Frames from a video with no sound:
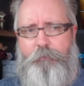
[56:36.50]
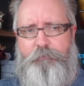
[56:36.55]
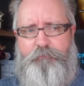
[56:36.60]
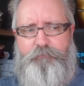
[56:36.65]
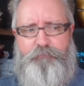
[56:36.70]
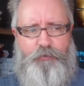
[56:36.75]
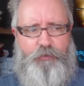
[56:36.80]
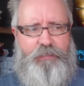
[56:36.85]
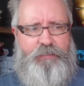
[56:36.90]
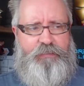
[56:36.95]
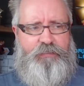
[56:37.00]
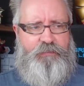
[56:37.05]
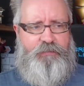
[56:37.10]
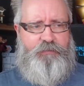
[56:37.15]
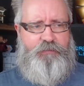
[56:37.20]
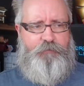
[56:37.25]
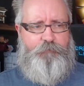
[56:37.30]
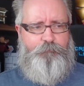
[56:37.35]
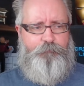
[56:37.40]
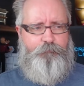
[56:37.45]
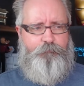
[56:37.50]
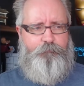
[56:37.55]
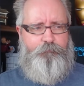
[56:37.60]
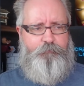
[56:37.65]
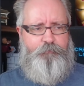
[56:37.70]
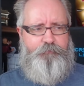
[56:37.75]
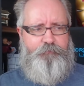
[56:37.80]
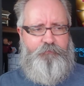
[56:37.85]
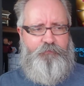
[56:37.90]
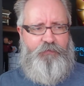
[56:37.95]
but it
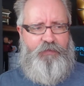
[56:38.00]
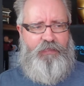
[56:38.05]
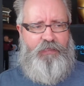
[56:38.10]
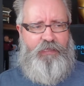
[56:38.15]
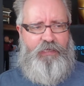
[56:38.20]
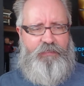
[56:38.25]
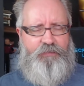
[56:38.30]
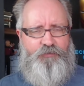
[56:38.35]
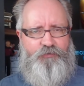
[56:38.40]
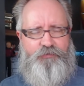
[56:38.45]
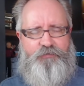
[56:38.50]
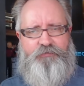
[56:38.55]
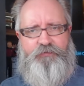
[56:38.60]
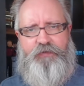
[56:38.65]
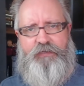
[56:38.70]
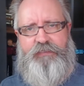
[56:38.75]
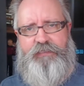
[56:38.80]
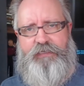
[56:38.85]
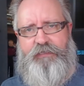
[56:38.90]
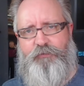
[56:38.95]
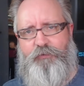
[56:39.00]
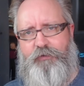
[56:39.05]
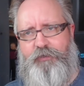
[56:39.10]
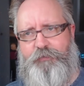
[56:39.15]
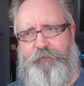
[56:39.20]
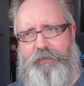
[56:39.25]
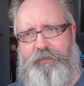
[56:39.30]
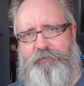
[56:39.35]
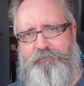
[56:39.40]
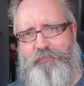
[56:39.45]
sort of feels like we're
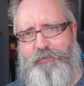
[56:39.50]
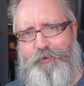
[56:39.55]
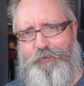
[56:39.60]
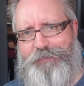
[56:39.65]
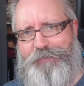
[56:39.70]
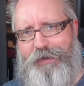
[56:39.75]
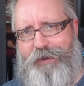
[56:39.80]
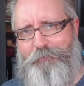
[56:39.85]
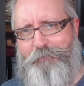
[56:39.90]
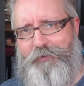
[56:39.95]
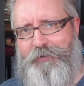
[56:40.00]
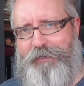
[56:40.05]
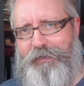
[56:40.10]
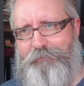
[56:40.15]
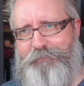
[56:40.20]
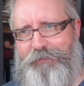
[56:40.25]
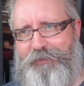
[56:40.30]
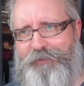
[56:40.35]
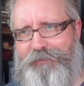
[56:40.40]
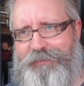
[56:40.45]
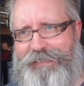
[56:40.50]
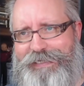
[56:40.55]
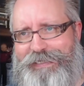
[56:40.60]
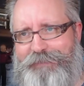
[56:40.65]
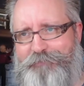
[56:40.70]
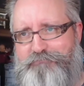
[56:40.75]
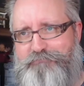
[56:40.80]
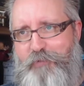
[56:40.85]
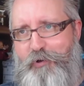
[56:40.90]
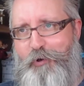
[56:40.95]
spending more time on it because he is
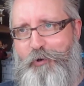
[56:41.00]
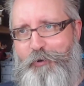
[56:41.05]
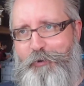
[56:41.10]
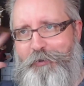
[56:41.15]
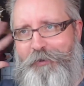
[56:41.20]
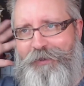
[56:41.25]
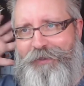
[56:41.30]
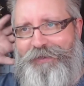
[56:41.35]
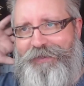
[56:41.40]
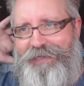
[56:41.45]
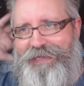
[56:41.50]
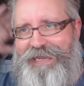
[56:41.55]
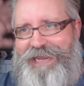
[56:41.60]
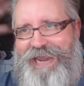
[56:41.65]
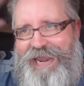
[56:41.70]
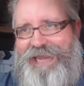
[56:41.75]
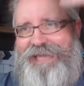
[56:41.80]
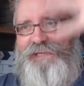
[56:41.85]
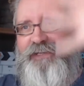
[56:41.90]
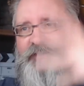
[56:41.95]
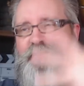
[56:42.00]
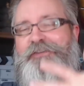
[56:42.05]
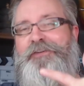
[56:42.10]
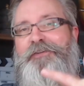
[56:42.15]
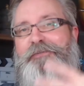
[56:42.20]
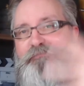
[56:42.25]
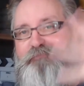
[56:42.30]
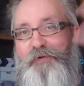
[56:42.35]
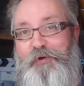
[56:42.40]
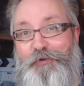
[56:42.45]

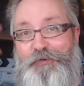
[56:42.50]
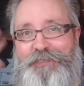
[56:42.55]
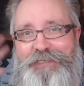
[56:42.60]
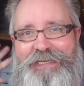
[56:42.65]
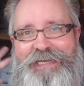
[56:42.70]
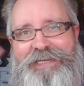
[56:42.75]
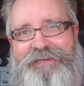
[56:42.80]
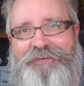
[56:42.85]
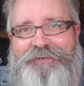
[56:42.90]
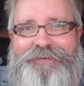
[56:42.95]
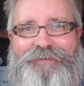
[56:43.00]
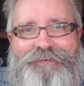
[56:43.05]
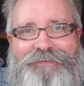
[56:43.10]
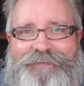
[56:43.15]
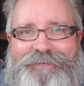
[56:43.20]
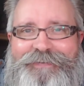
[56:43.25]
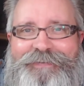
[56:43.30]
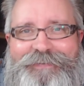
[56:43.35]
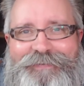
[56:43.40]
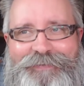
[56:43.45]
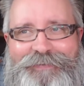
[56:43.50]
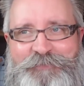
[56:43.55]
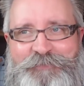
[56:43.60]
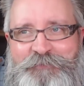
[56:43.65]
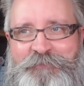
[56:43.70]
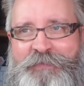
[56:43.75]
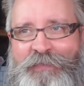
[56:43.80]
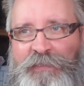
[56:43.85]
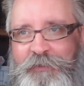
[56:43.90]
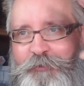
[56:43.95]
more skin.
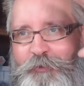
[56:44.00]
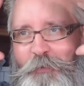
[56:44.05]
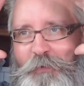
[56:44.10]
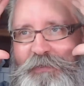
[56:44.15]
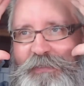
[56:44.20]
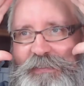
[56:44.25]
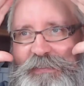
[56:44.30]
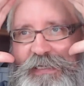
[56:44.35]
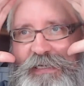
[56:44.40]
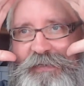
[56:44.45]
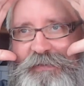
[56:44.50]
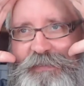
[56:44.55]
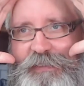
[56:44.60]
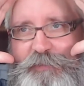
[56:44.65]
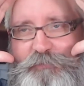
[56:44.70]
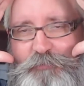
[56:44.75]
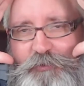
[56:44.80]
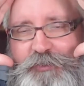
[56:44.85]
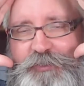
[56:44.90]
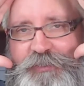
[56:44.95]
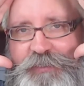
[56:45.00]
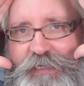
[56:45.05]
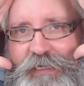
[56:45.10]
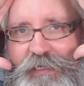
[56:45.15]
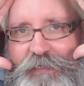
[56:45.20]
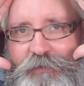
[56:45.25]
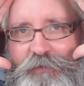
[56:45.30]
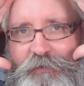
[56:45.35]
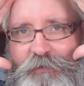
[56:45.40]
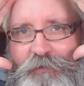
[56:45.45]
Normally there's like this much
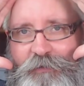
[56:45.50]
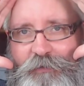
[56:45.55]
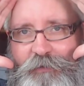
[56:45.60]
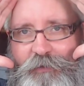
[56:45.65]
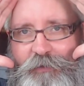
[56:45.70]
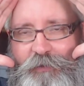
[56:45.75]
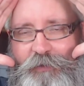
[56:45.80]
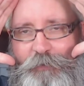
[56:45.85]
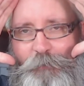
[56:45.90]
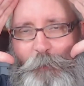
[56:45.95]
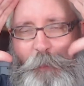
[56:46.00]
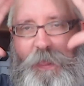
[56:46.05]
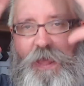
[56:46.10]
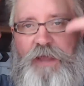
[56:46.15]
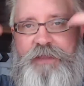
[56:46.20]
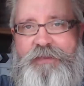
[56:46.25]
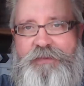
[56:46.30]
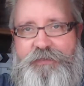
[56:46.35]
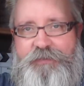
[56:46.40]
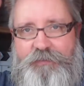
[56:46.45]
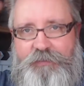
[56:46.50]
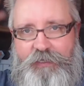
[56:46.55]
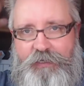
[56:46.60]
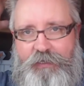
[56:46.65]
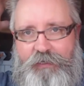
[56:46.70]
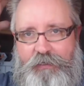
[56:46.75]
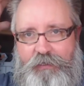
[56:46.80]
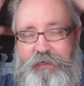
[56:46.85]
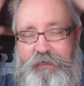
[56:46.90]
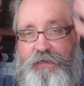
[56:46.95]
skin, and then there's
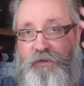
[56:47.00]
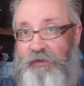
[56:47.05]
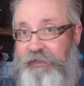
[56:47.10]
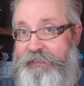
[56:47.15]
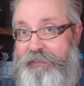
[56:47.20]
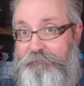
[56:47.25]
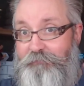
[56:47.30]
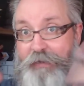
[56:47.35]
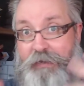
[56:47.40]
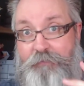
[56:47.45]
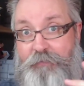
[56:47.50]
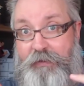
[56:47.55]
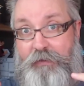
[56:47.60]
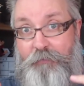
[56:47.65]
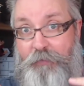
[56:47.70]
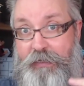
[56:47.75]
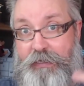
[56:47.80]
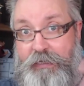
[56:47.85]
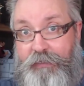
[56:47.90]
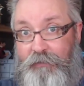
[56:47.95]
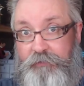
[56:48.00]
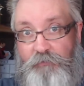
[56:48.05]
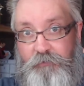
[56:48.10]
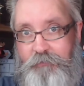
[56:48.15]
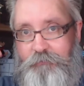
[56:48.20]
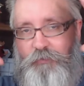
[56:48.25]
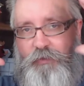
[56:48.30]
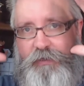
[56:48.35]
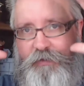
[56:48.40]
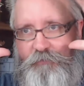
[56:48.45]
hair, and there's maybe a beard or
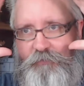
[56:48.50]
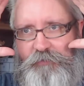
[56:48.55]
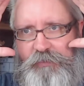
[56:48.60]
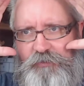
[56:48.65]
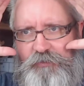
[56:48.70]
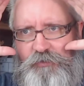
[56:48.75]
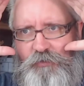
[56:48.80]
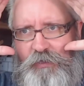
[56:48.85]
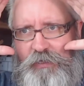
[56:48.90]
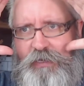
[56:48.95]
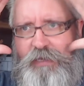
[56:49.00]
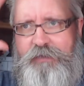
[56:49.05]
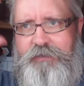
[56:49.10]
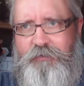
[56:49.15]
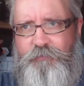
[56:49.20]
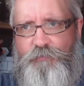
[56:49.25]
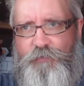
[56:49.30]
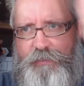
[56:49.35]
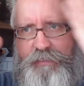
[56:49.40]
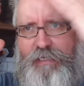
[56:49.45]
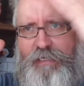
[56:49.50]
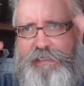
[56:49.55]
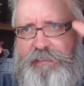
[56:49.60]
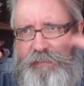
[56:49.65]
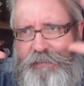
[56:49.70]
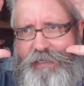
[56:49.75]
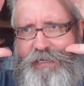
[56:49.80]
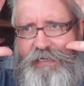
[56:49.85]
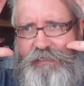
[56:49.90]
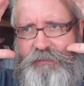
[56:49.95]
whatever you do. It's
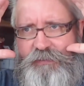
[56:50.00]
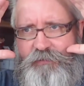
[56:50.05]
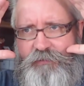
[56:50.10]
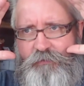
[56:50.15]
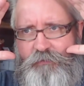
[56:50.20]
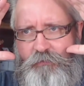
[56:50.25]
this